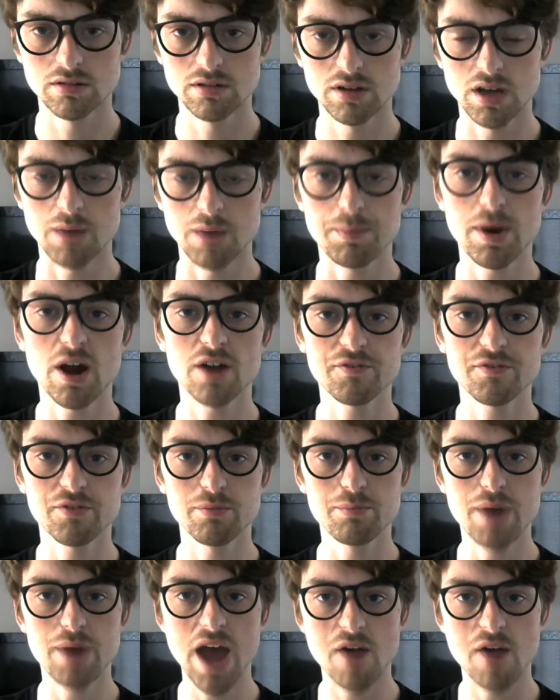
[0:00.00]
Apart from
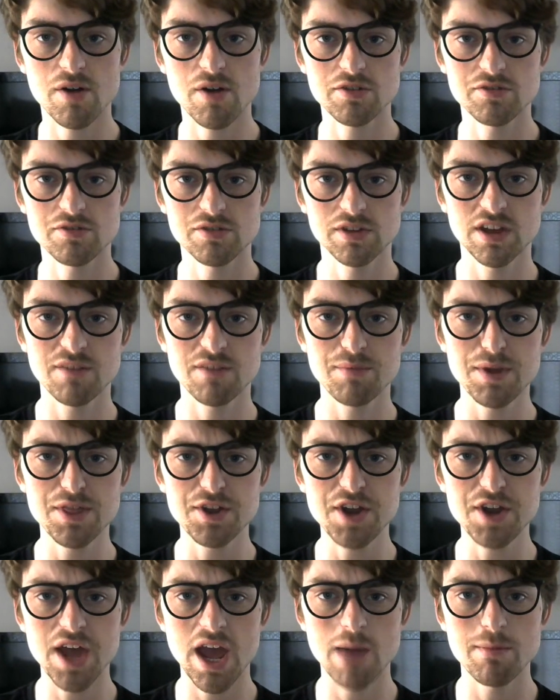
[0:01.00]
Paris, give me the
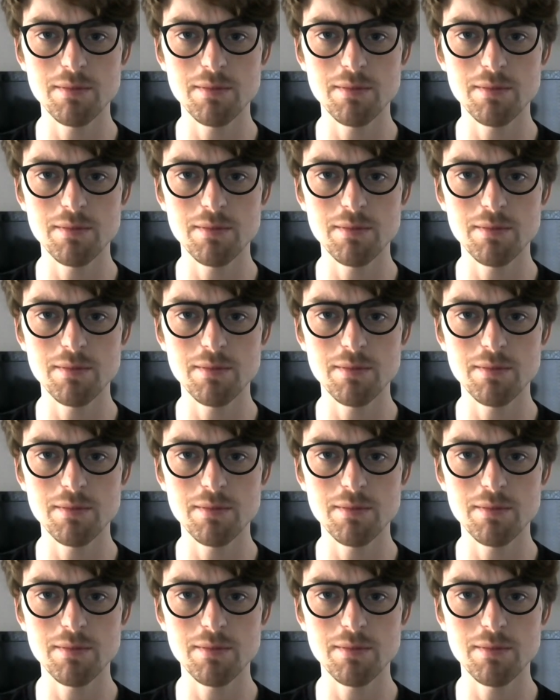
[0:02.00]
name